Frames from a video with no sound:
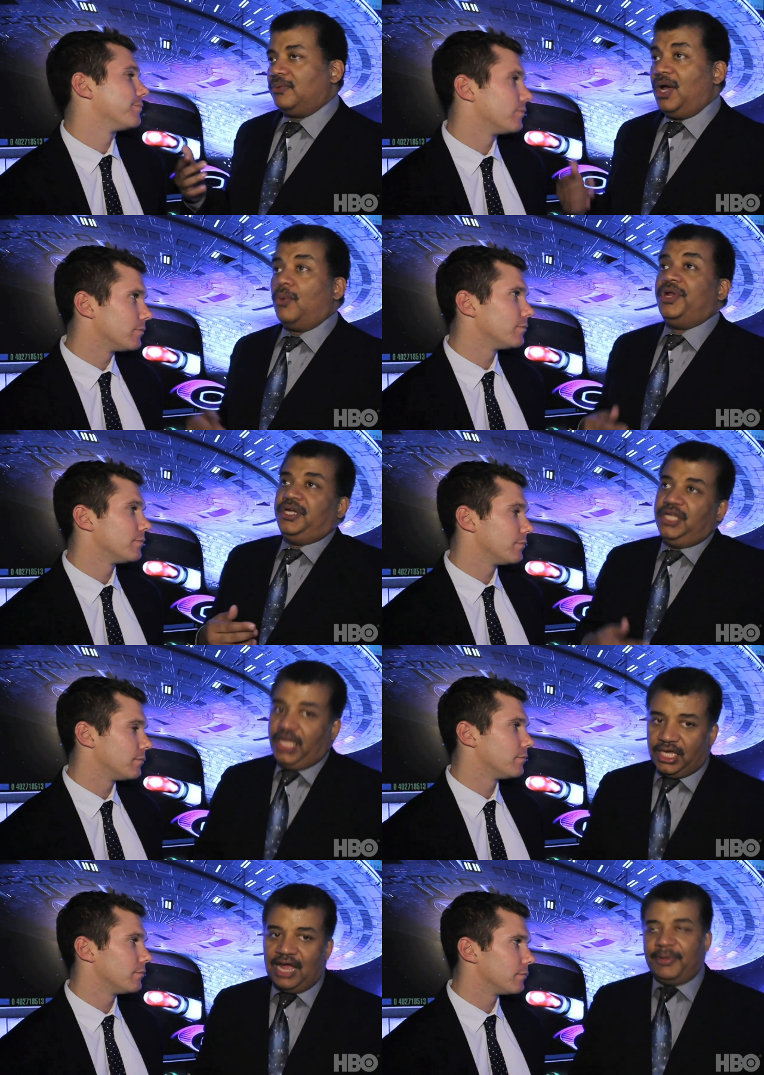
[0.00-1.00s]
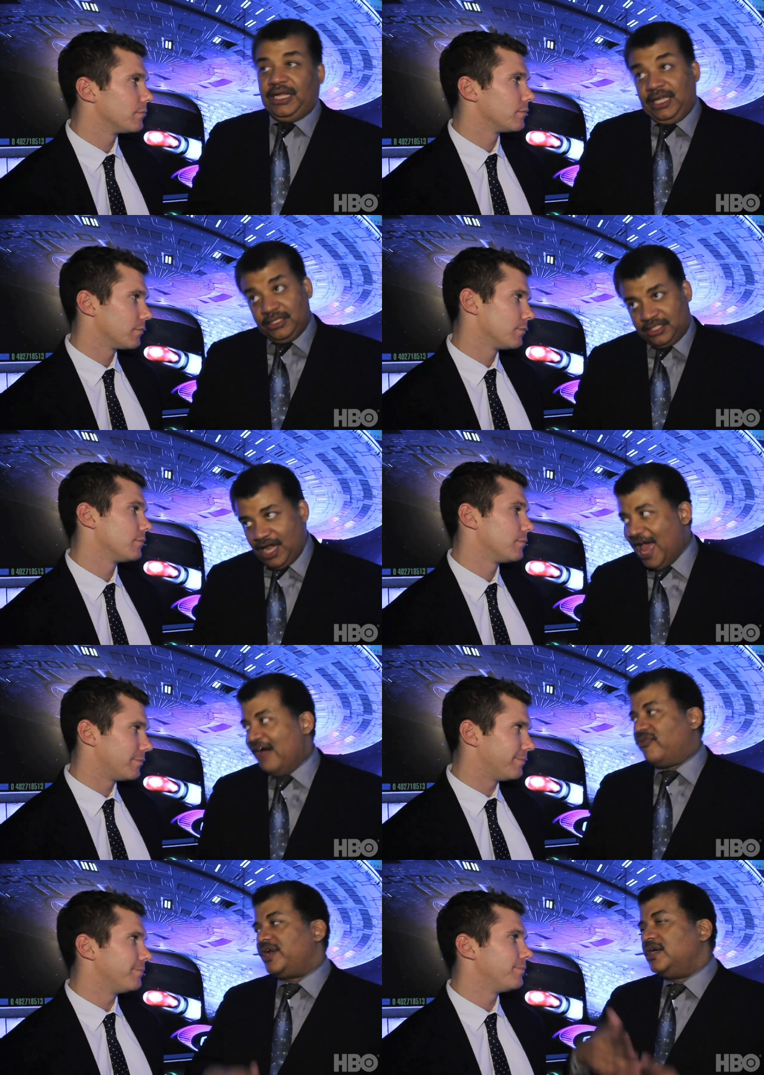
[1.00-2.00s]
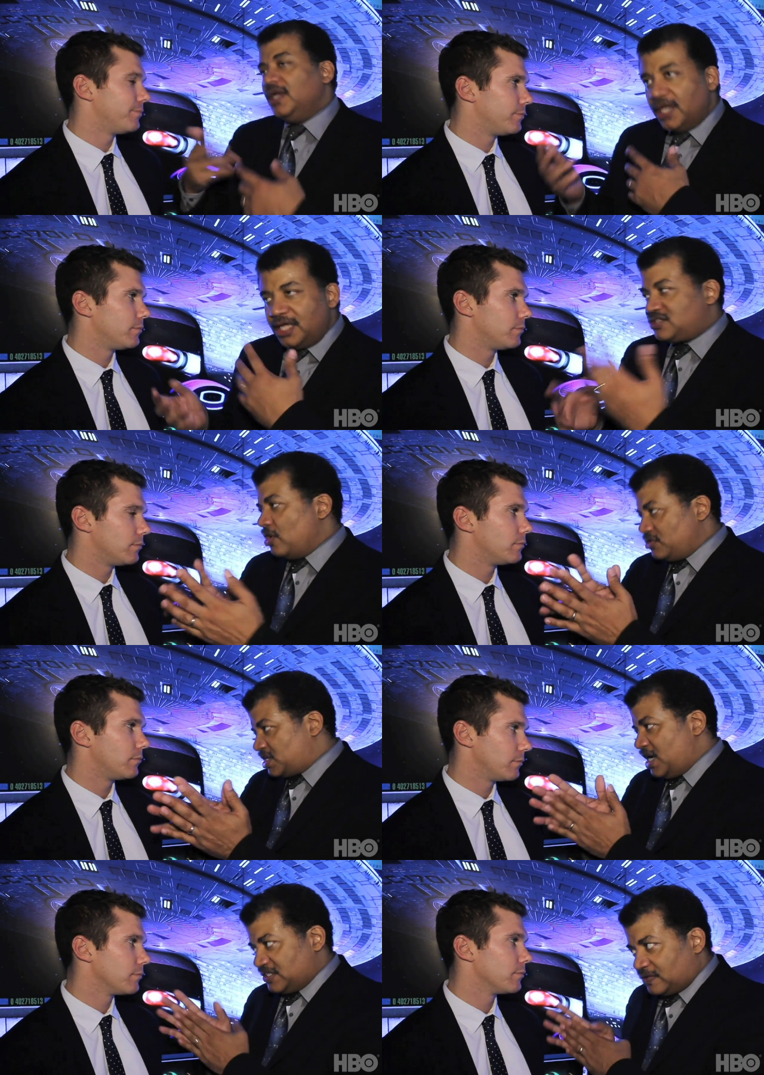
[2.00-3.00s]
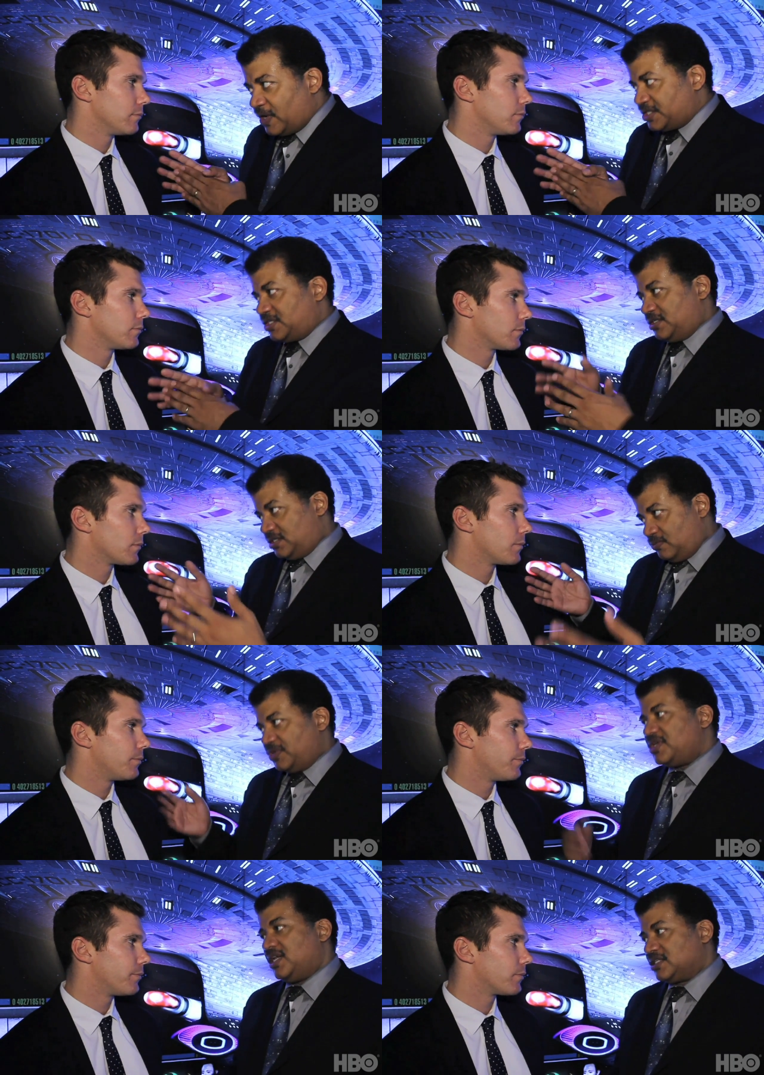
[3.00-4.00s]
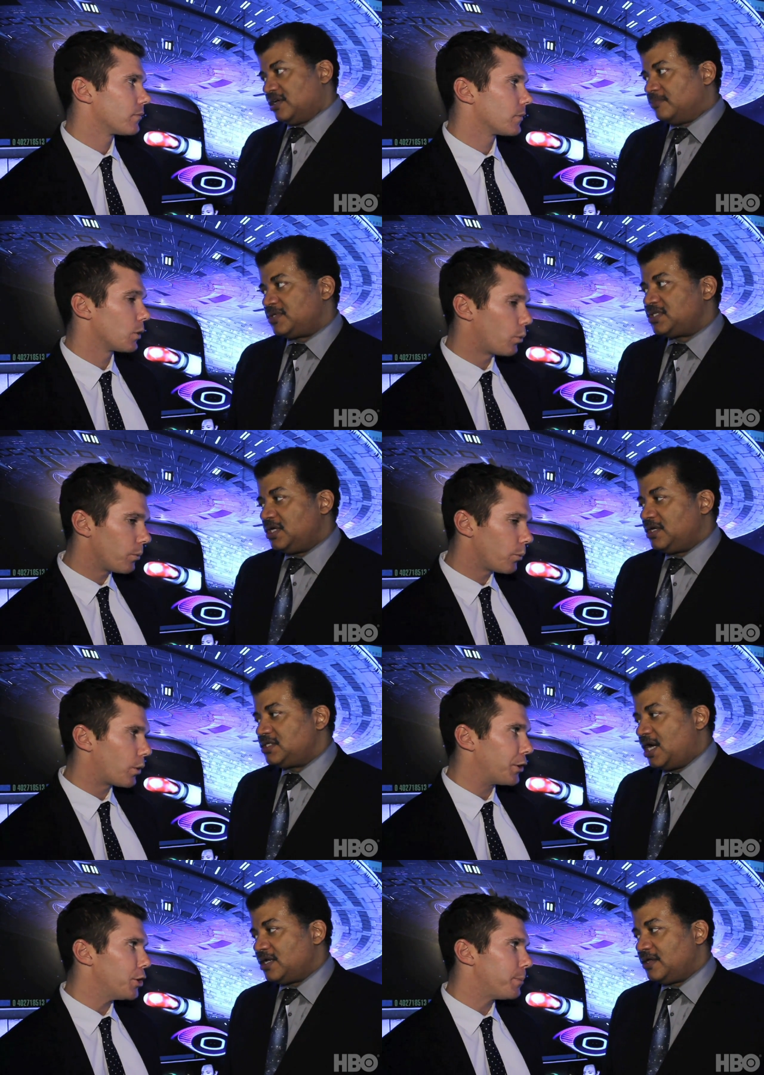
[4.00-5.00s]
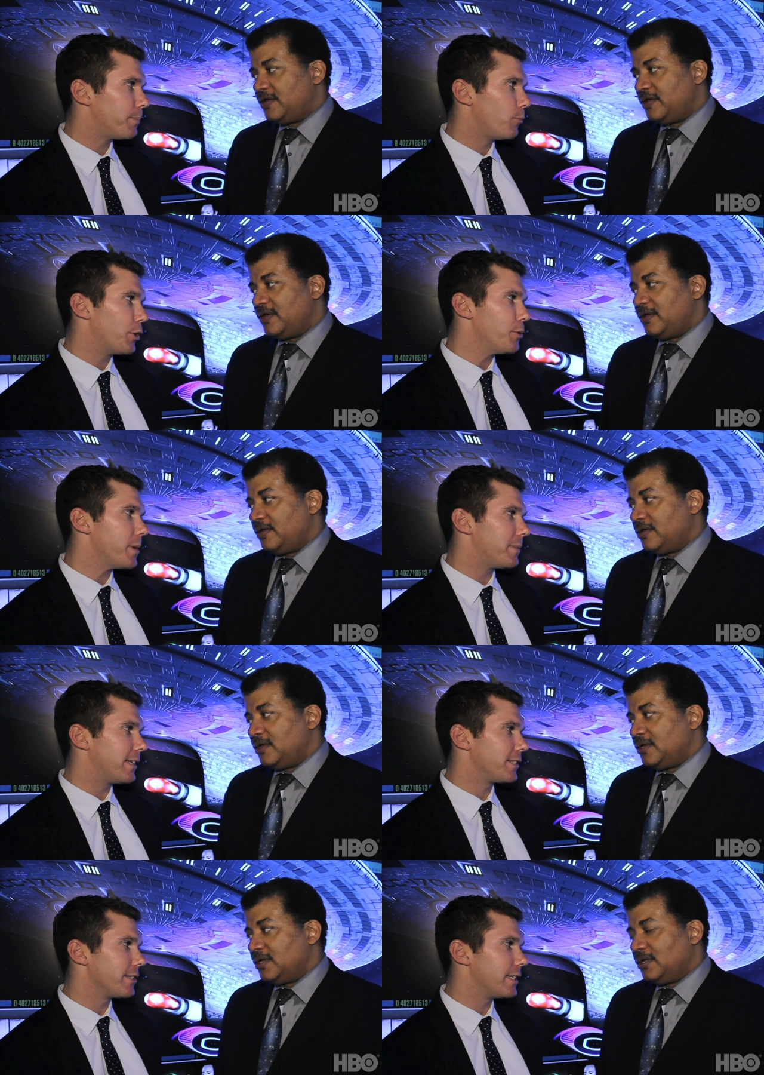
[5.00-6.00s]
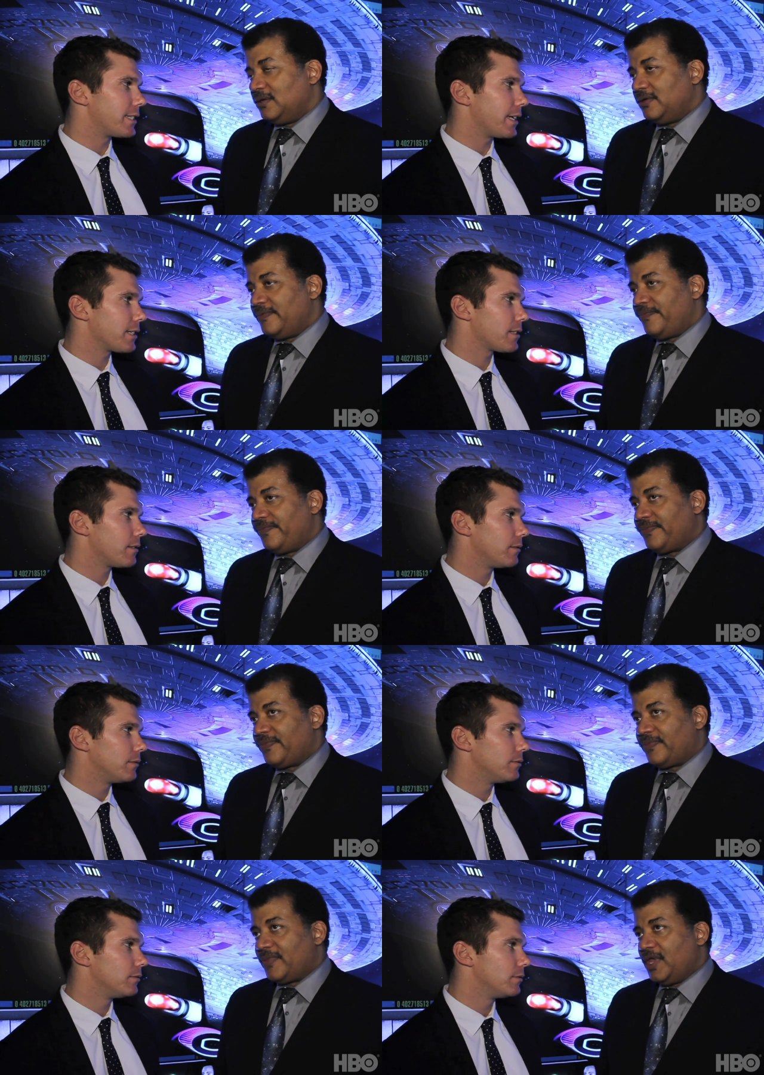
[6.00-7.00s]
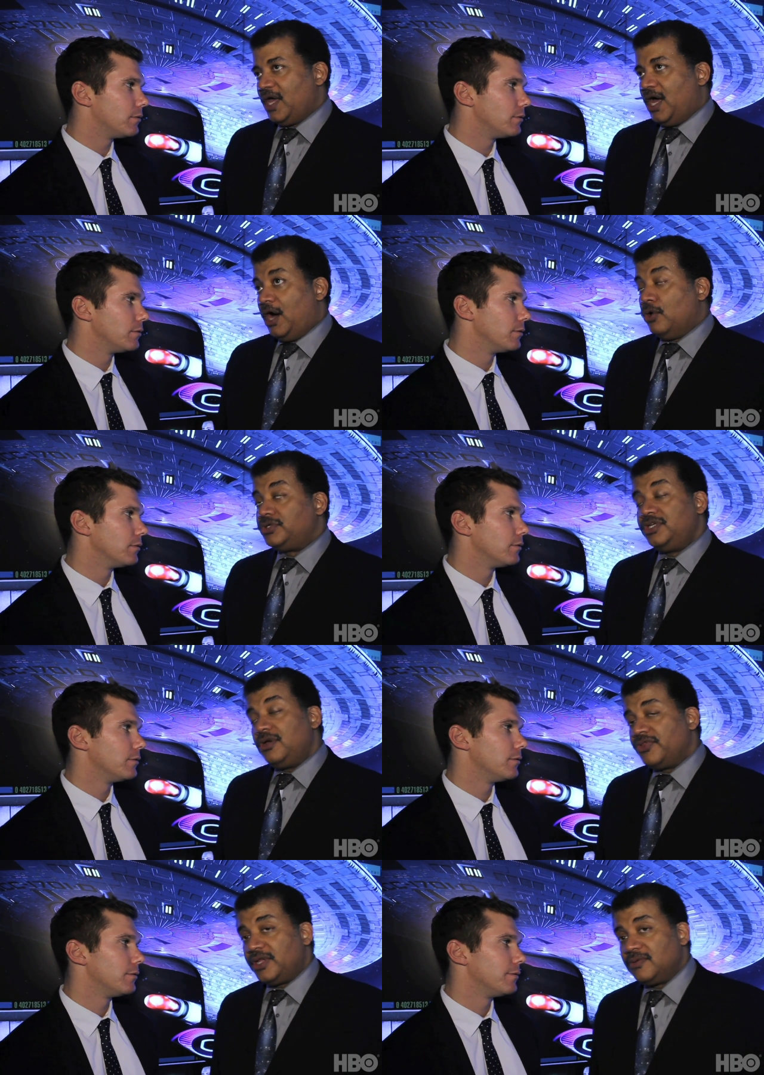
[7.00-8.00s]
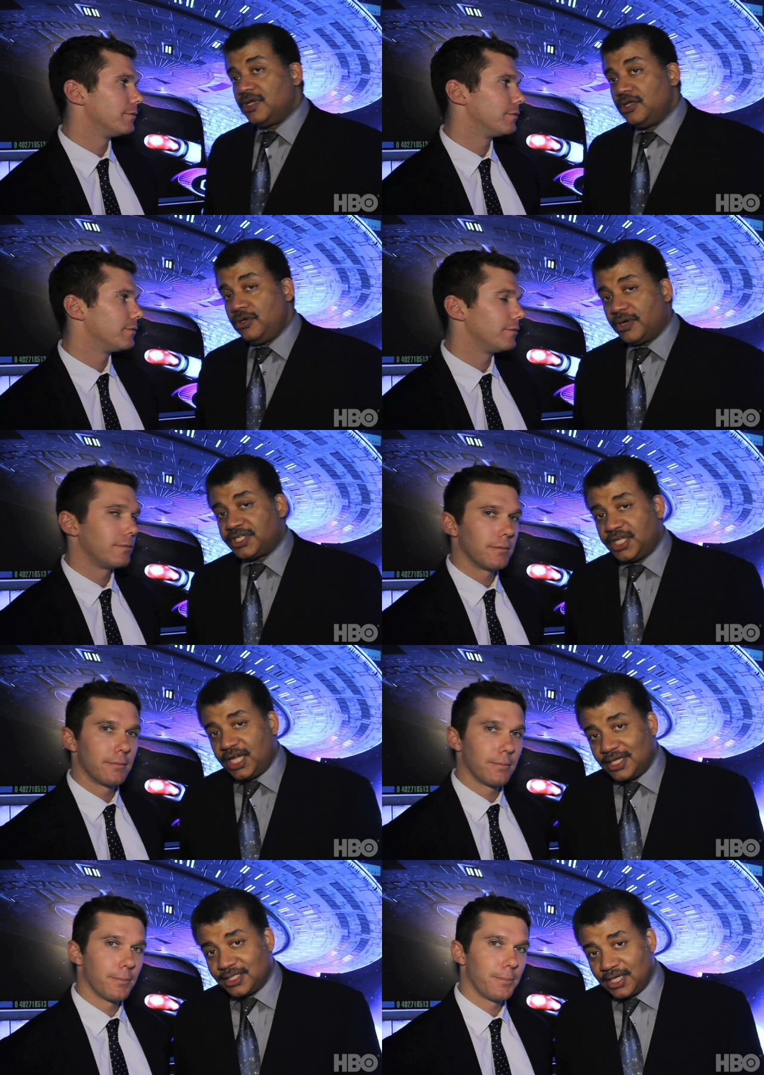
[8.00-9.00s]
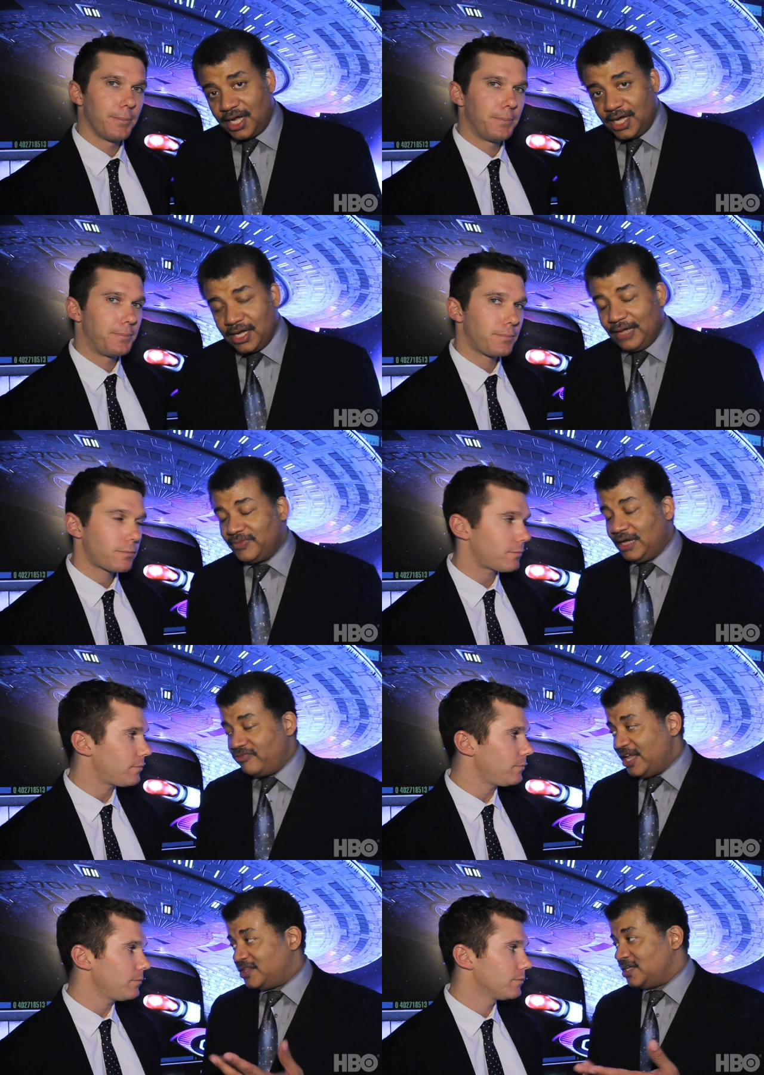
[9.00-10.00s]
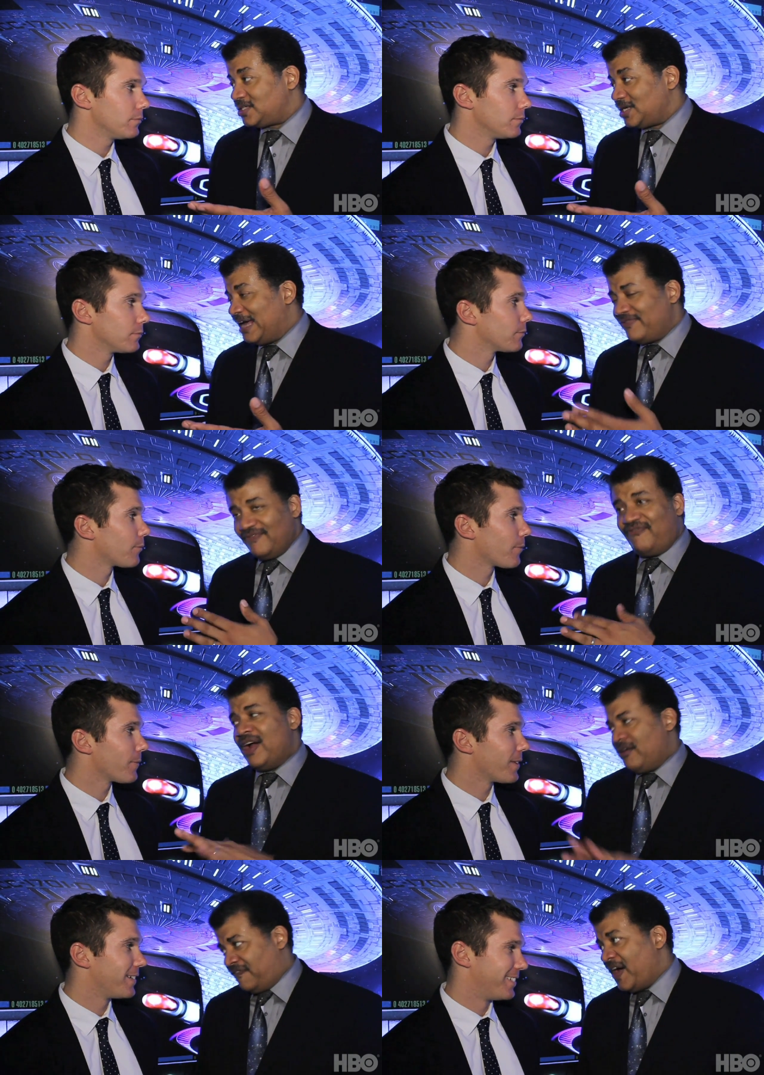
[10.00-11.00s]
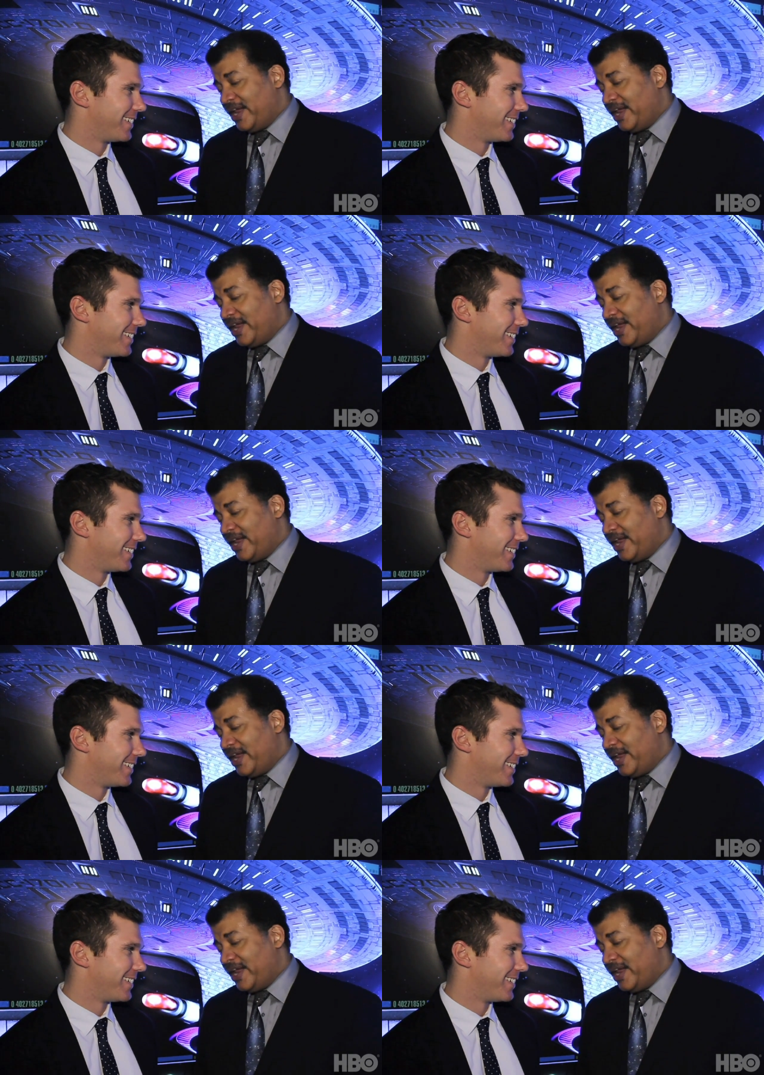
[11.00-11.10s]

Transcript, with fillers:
Speaker 1: Well, what do you need? How many kids do you have? What do you, it's those kinds of questions with telescopes. what are you a,
Speaker 2: What are you peeping into these
Speaker 1: days? Oh, do you know that New York City has the high, I, I read this. I haven't verified